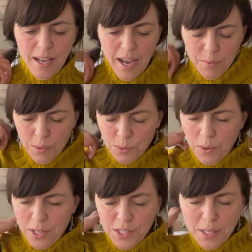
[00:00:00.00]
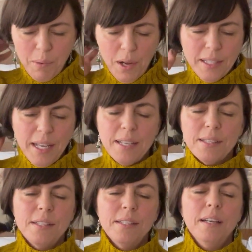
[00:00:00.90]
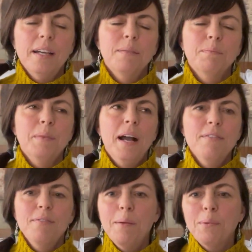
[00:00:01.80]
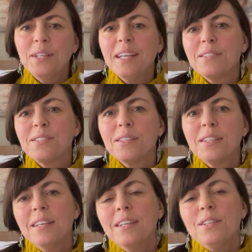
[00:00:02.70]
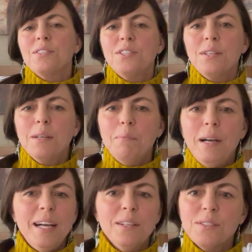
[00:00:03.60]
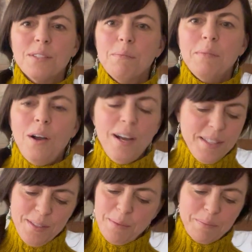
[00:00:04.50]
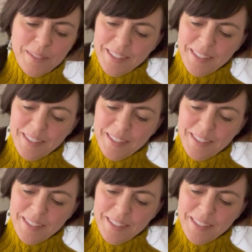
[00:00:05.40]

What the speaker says: I was watching a podcast, High Fiber Knits, and she compiles some awesome